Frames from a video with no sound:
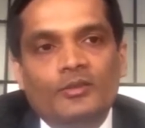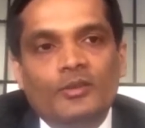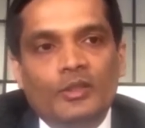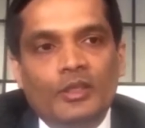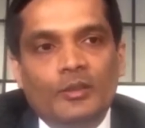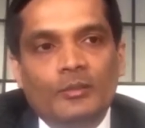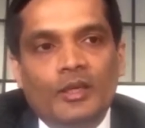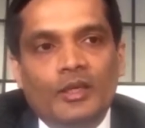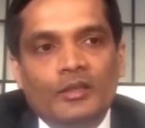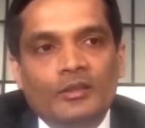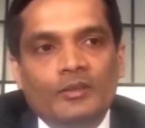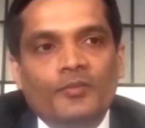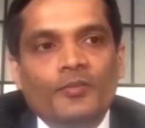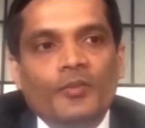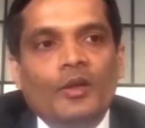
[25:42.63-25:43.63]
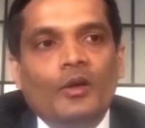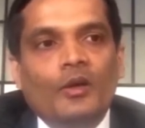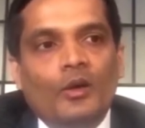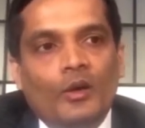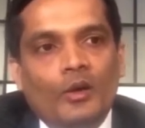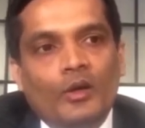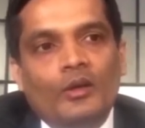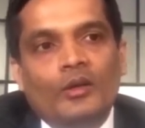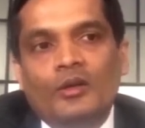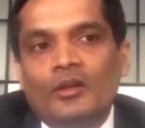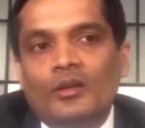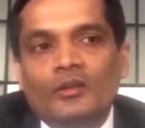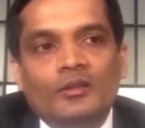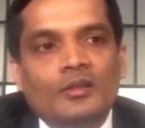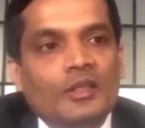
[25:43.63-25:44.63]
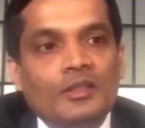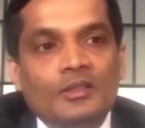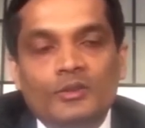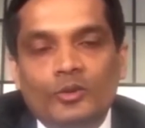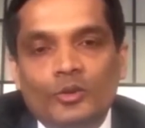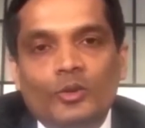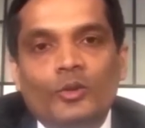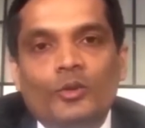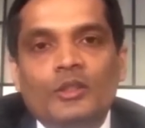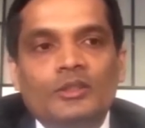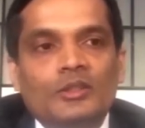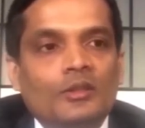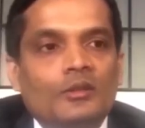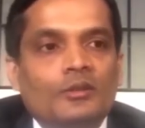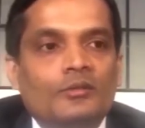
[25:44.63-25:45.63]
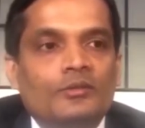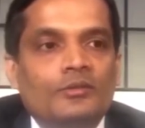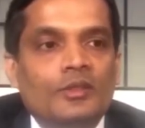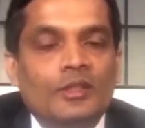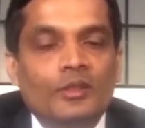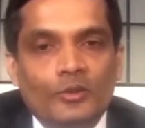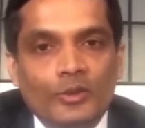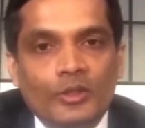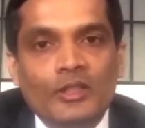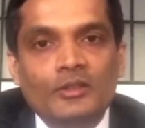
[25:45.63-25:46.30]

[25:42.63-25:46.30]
So we have labeled ourselves as having